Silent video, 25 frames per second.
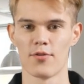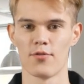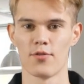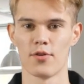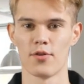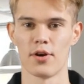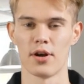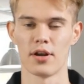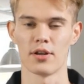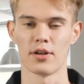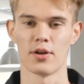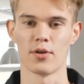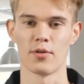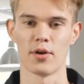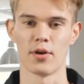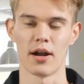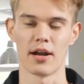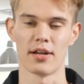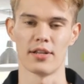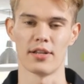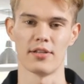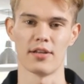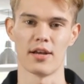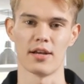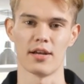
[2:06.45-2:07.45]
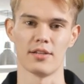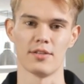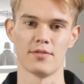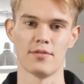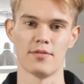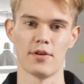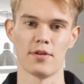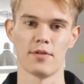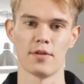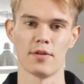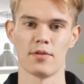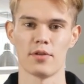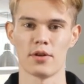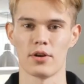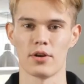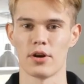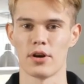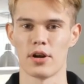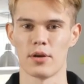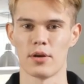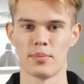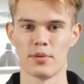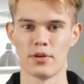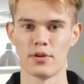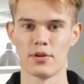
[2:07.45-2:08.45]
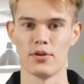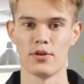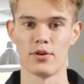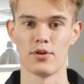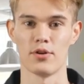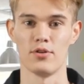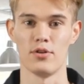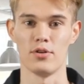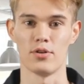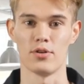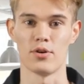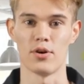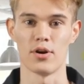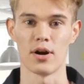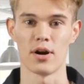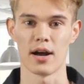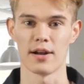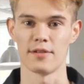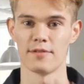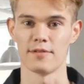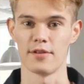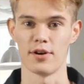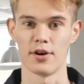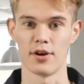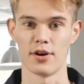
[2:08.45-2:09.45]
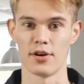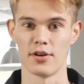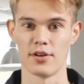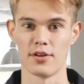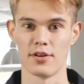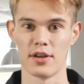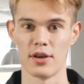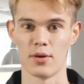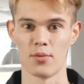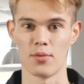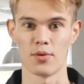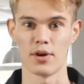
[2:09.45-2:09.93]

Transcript: for a direct transfer from your computer to your iPhone,